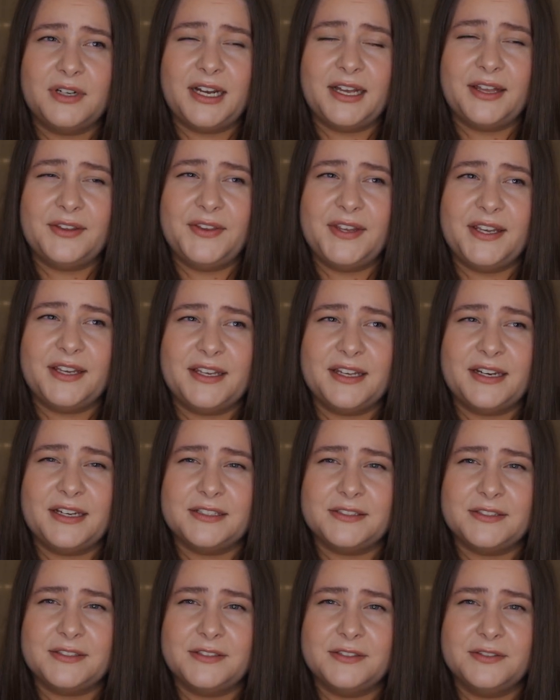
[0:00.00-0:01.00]
I think it
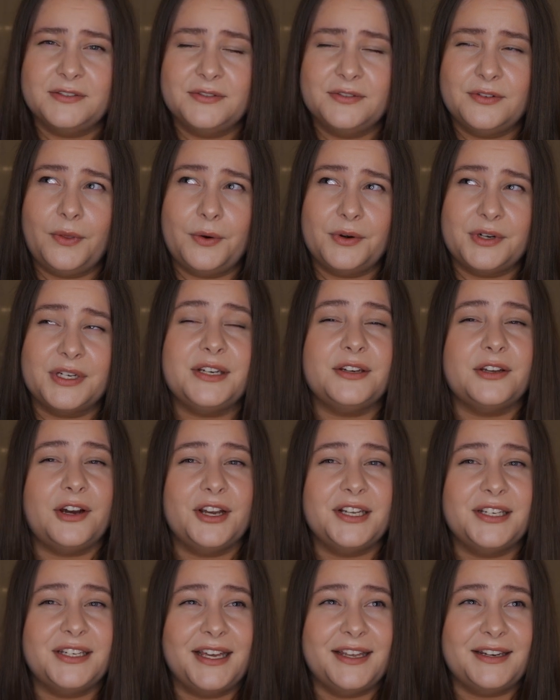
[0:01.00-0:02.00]
is
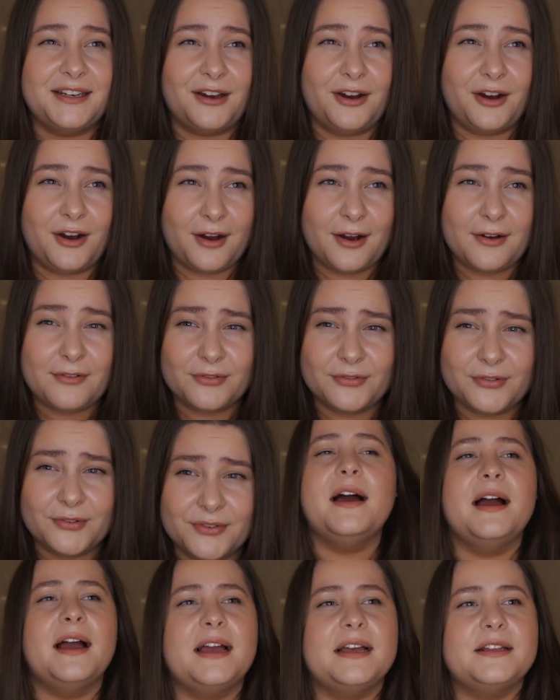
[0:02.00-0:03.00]
39 and a half.
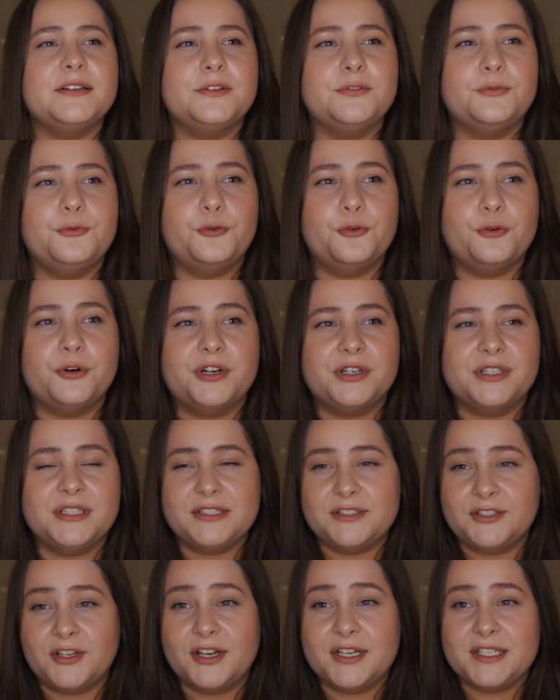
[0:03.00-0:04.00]
And for
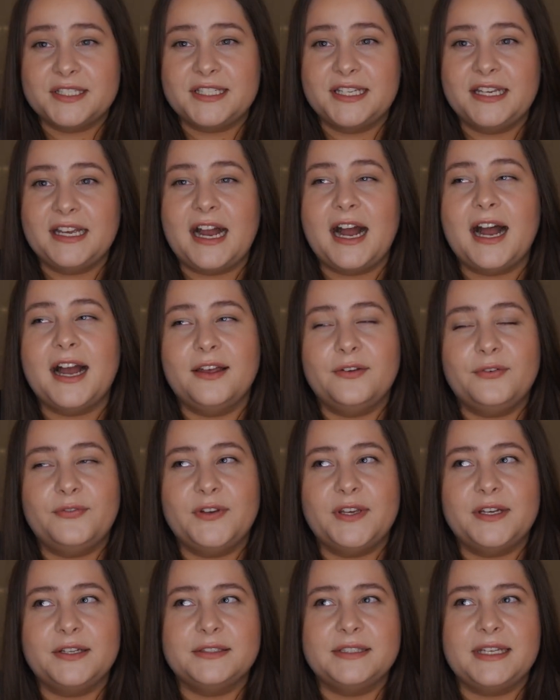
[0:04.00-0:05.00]
the sizing, I
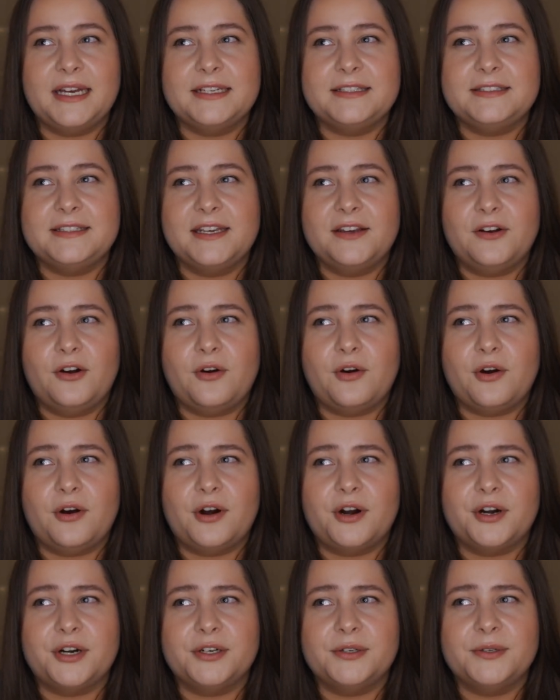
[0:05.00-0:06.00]
feel that they
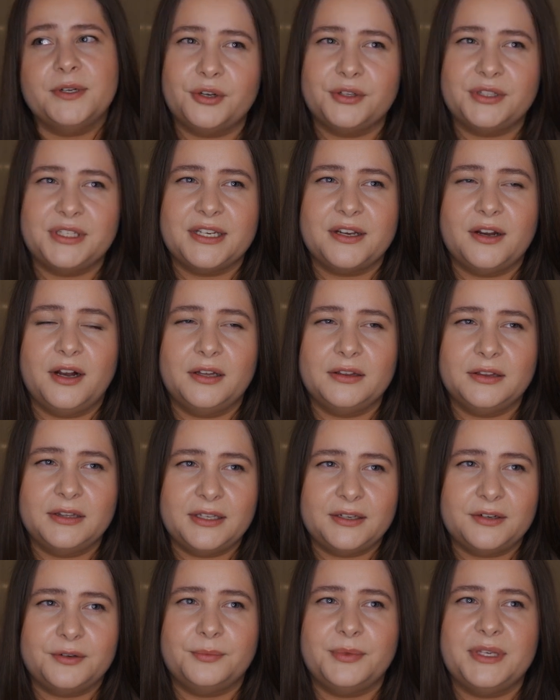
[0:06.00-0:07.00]
are running a
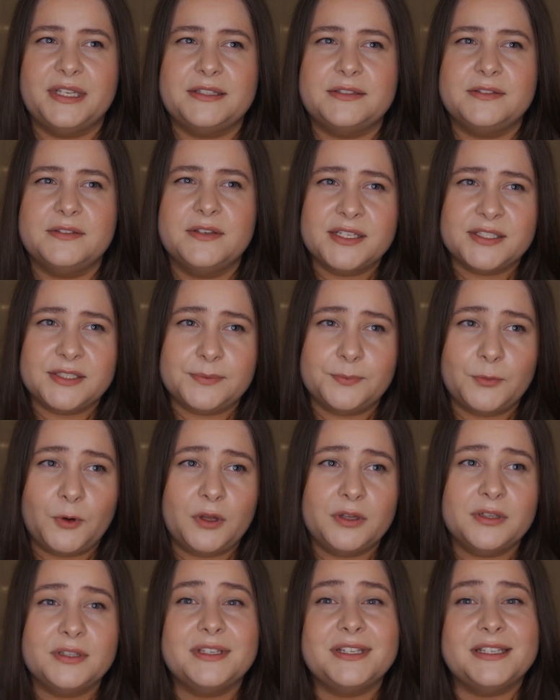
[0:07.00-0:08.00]
little bit
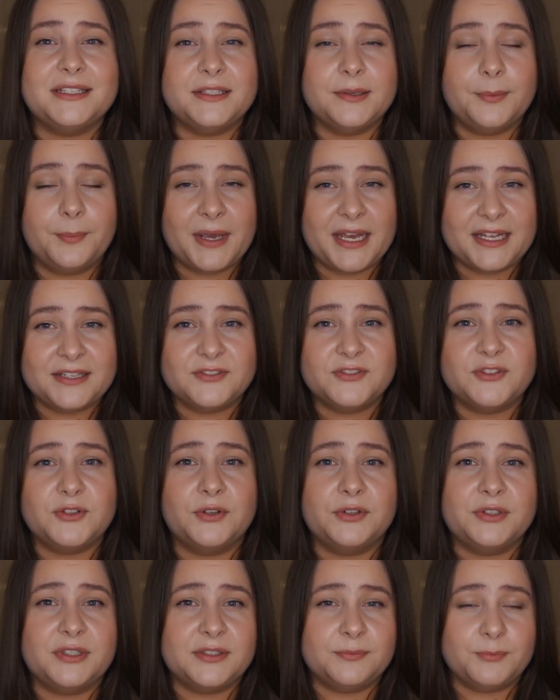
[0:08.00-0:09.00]
small. It depends
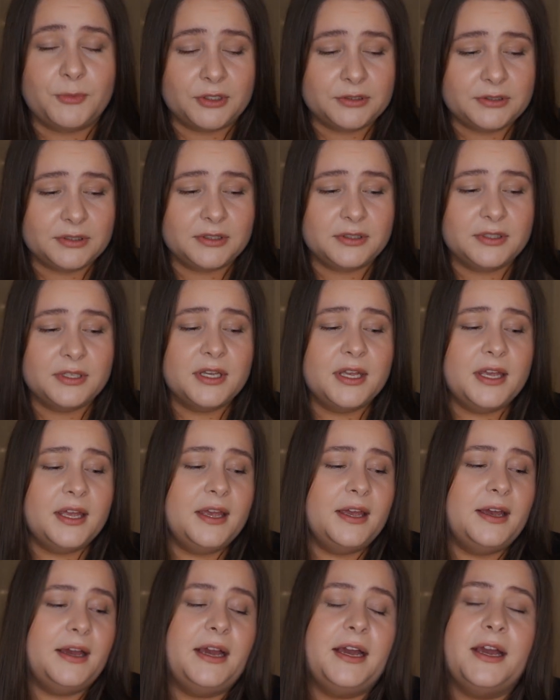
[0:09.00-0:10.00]
on the model.
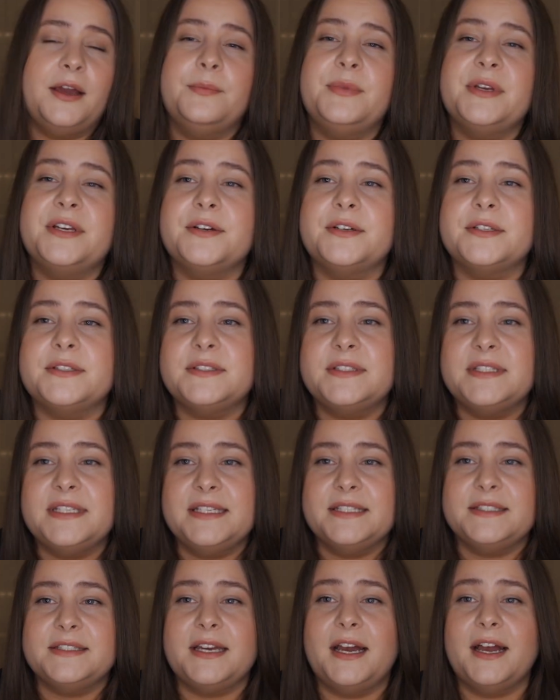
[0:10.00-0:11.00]
Because
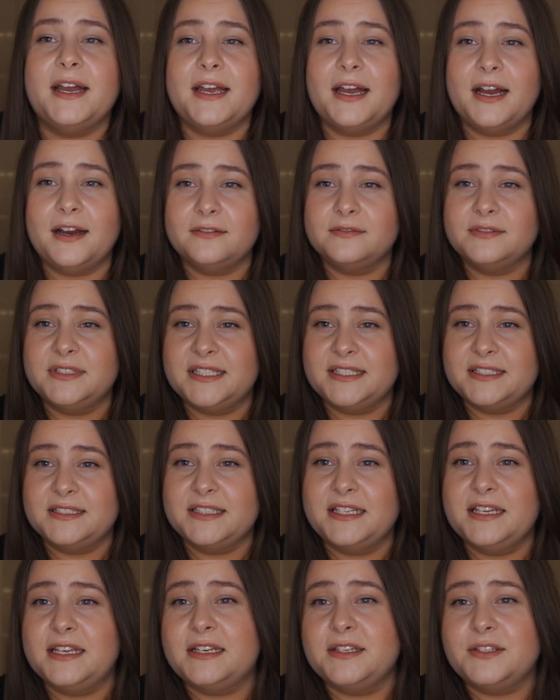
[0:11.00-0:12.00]
these, I have
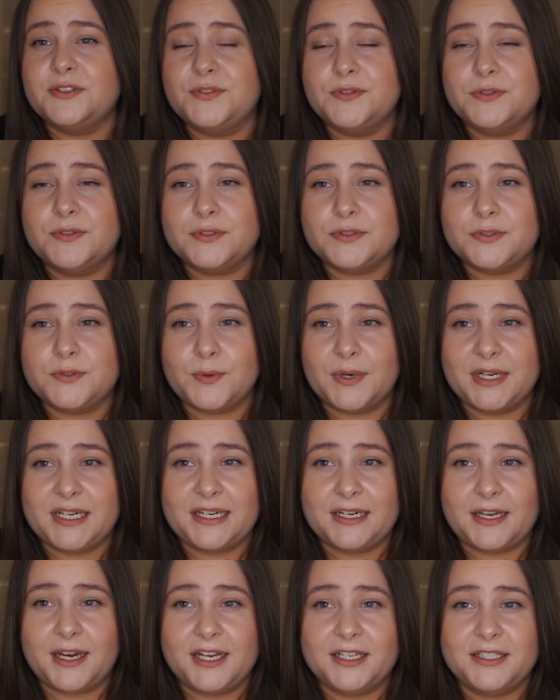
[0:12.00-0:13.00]
these in
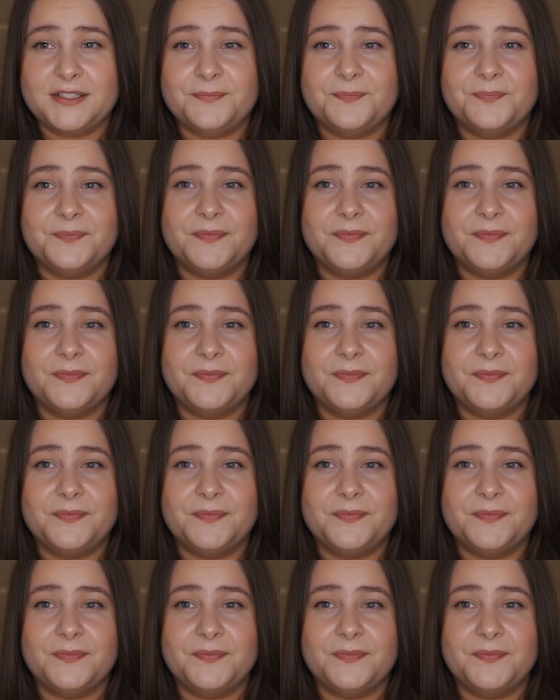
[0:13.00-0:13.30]
29.